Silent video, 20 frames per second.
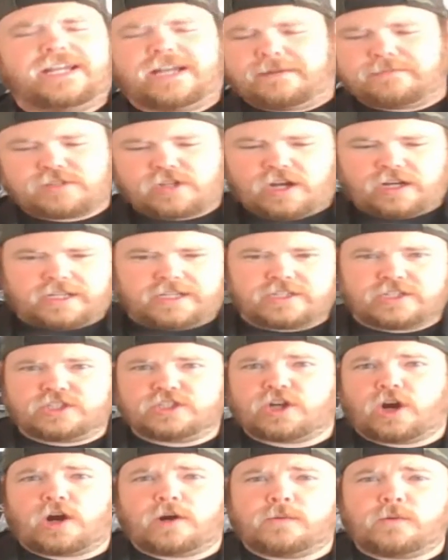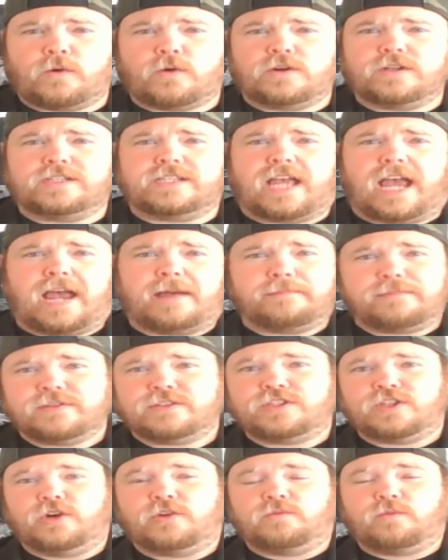And I'm talking Star Wars
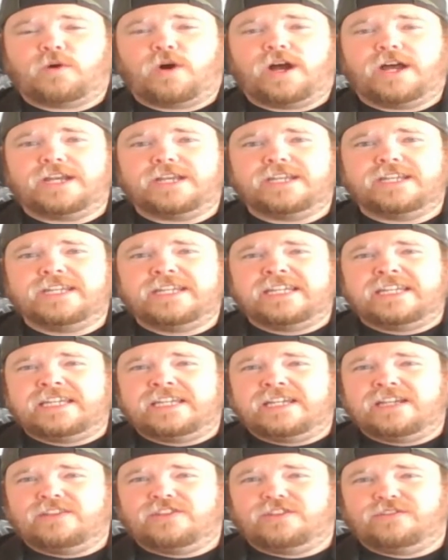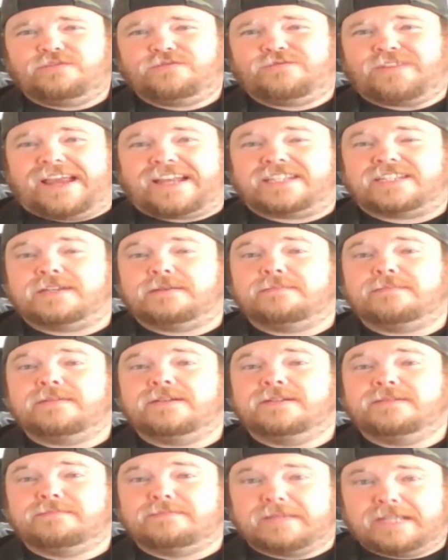Episode 1, The
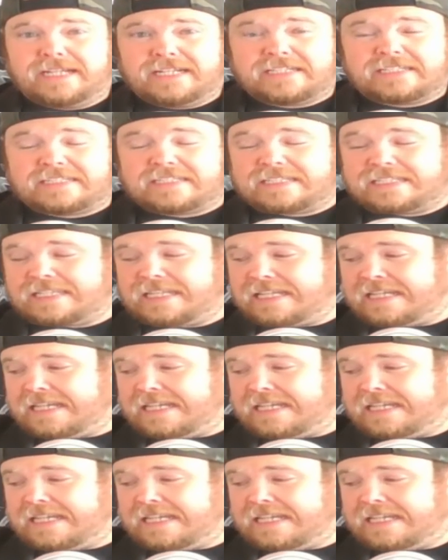Phantom Menace.